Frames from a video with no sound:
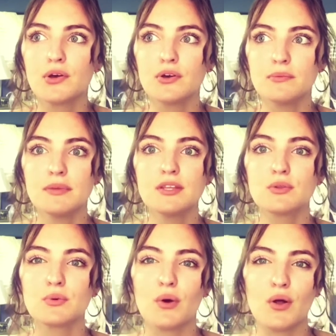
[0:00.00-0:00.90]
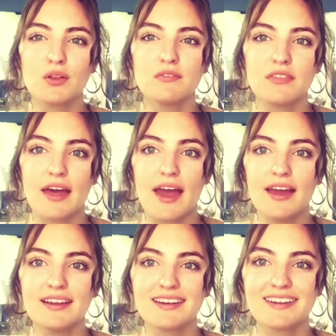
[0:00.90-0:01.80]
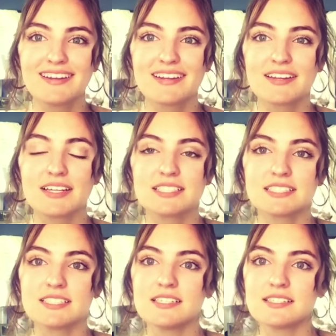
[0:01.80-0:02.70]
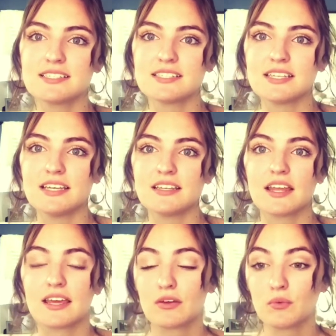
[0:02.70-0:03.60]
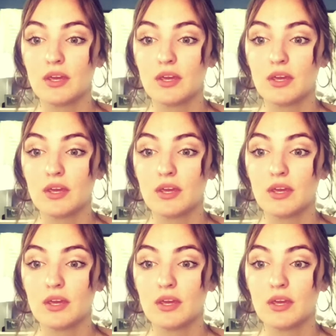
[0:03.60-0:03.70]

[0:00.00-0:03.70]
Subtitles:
put me through all of that to see, like,